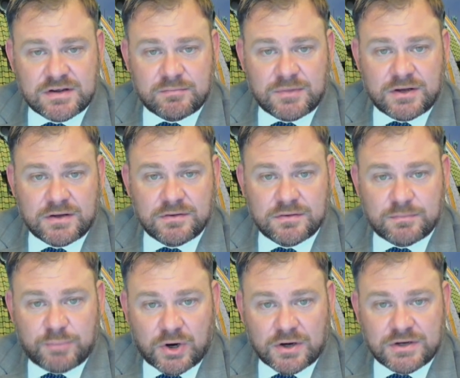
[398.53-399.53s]
among the
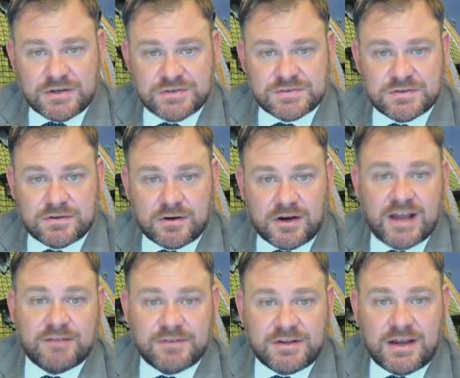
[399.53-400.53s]
parties that are
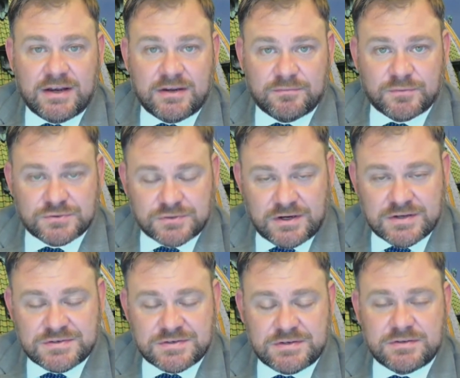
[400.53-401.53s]
advocating for
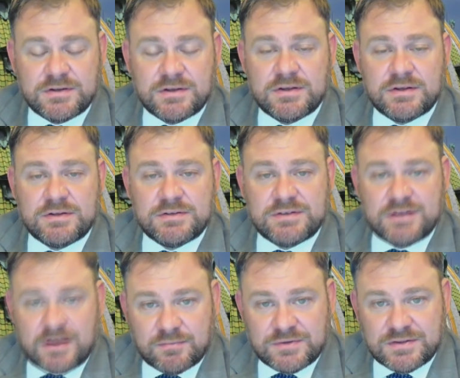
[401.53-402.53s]
transit to
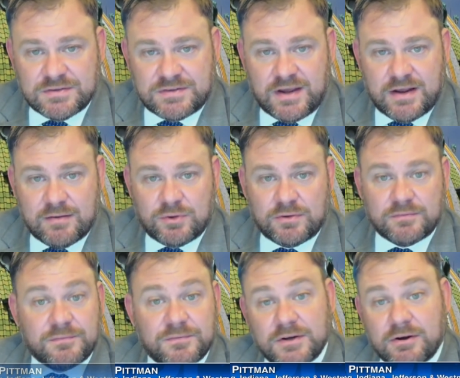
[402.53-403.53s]
come to the table
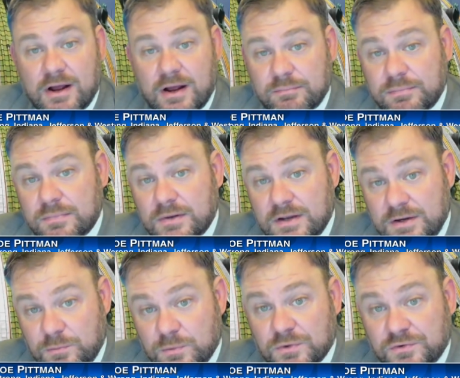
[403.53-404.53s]
and figure out a
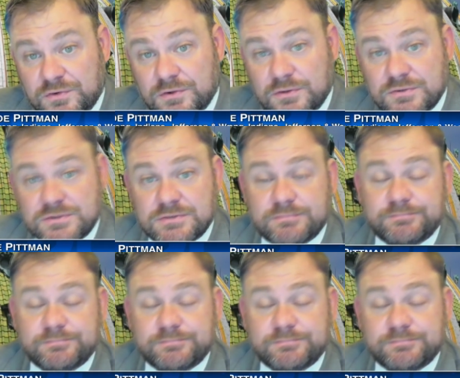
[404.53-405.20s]
real solution.